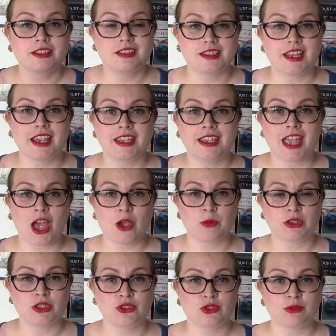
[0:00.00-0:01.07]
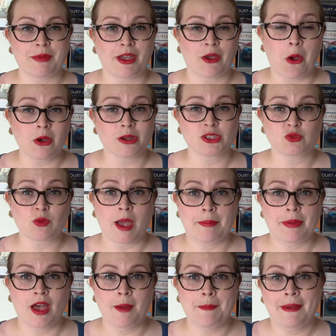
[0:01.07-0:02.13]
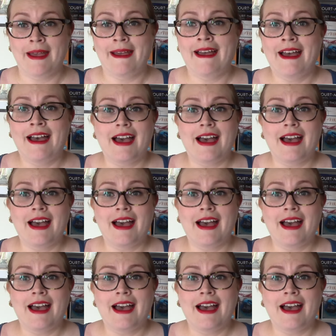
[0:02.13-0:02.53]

Today I want to do my August wrap up